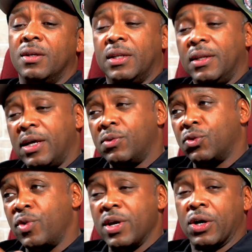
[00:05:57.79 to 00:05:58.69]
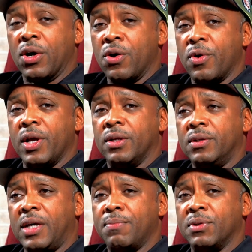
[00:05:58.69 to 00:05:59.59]
There was
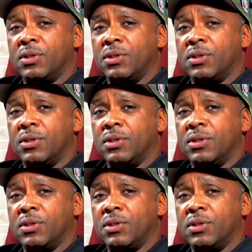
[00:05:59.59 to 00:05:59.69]
reoccurring type of